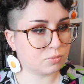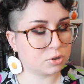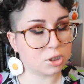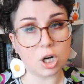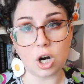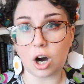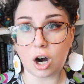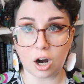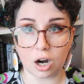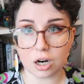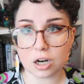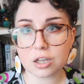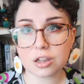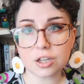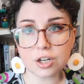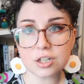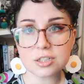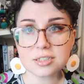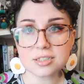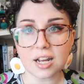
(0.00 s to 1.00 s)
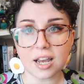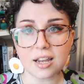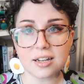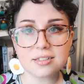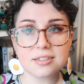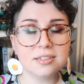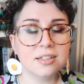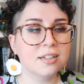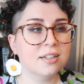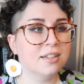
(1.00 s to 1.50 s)
Talk
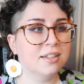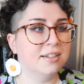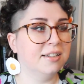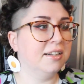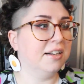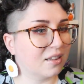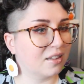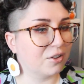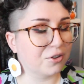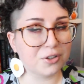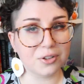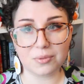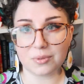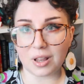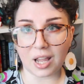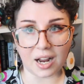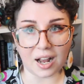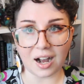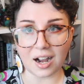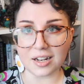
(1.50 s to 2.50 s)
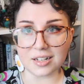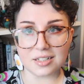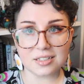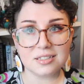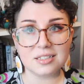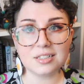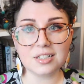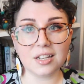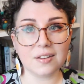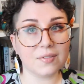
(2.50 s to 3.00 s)
Thursdays. There's like I did
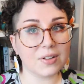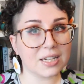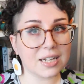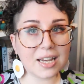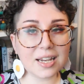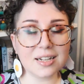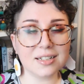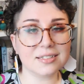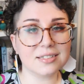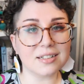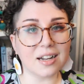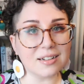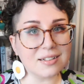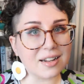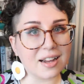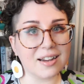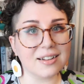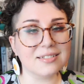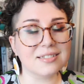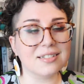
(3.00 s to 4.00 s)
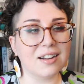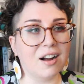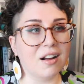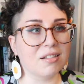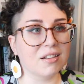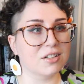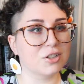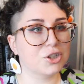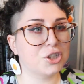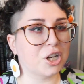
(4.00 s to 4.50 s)
Stephen King Sundays
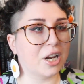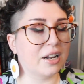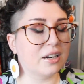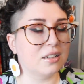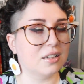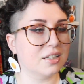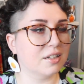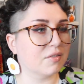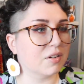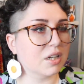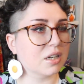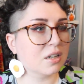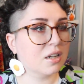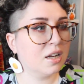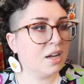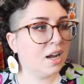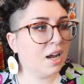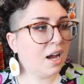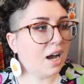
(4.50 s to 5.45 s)
on this channel even.